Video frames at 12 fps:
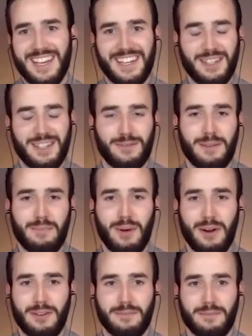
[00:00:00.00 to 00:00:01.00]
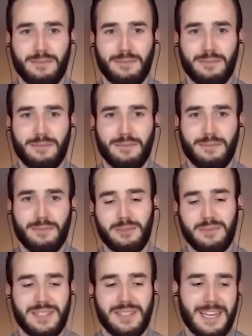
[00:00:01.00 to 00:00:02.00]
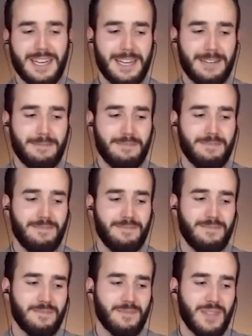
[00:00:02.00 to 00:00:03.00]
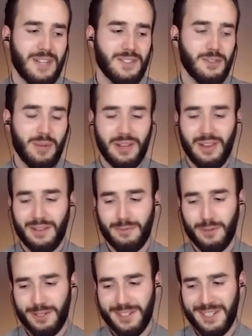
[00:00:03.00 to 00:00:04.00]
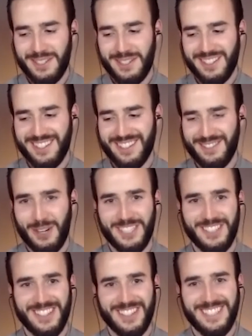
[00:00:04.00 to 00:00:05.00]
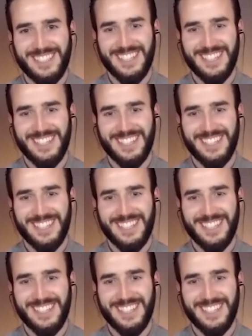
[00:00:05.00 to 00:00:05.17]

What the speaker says: is getting into the fun part of medicinal mushrooms. So buckle up for all you guys watching or